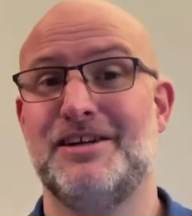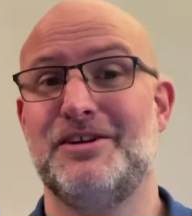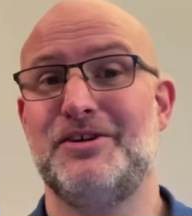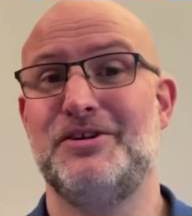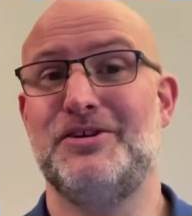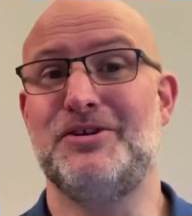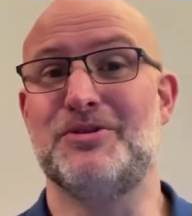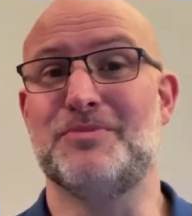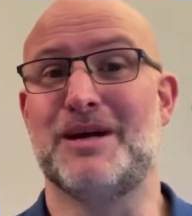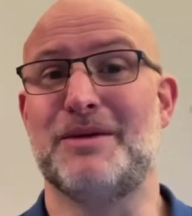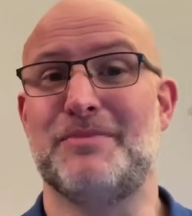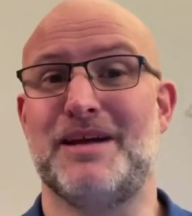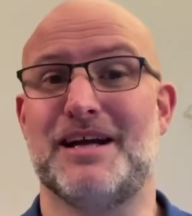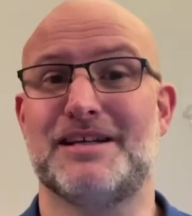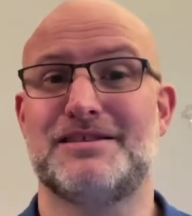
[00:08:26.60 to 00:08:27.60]
you might
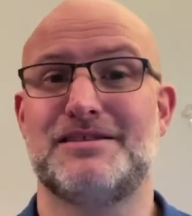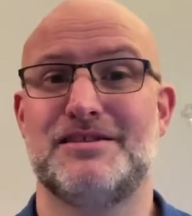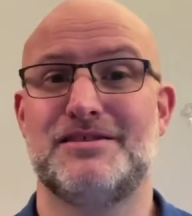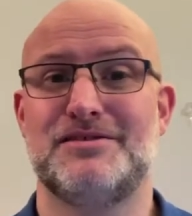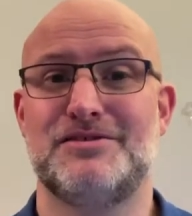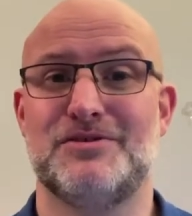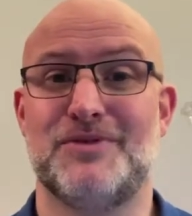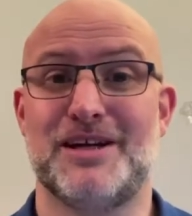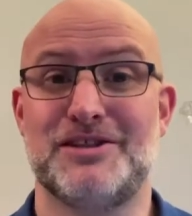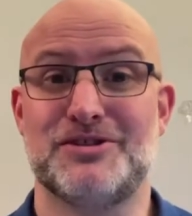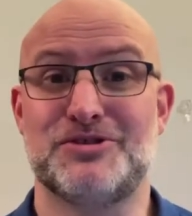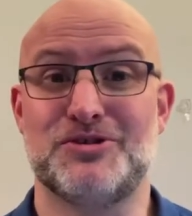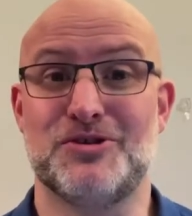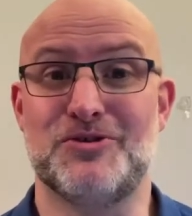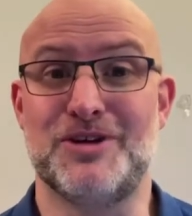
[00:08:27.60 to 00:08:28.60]
be asked to write a
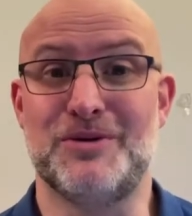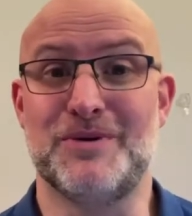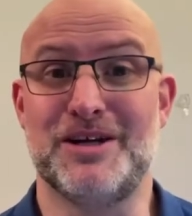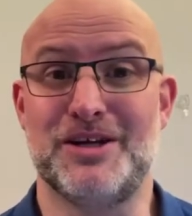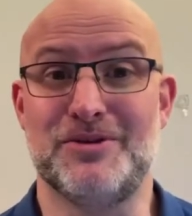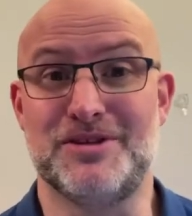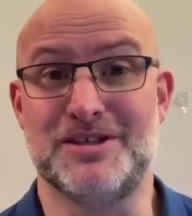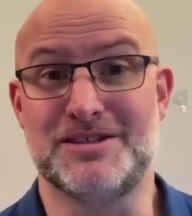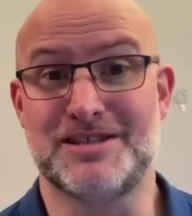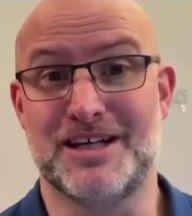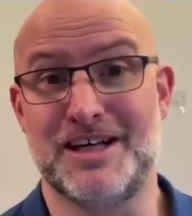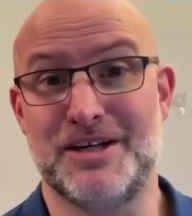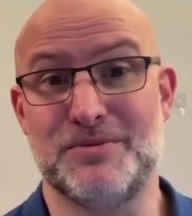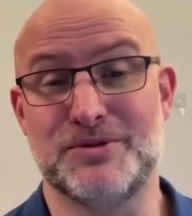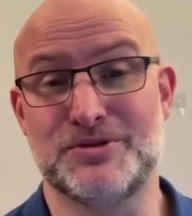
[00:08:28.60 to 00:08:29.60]
story where you
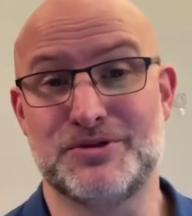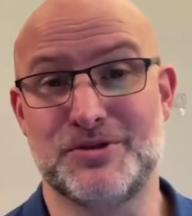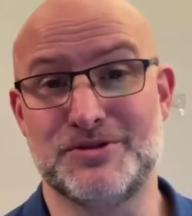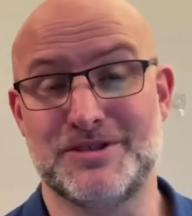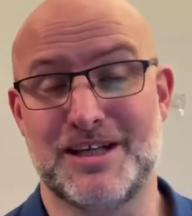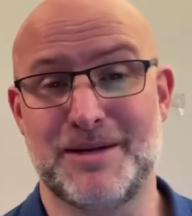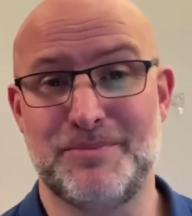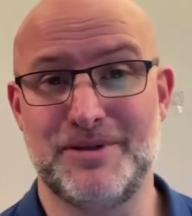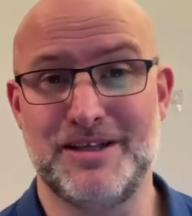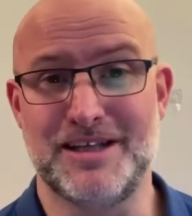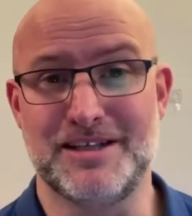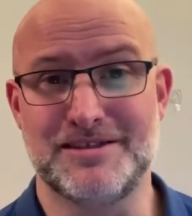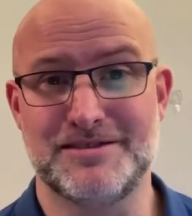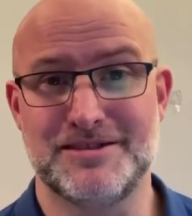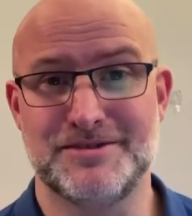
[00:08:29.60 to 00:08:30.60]
decide what's going to happen
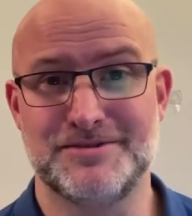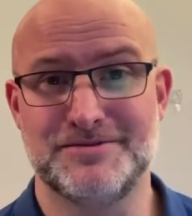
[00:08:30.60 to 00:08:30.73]
next.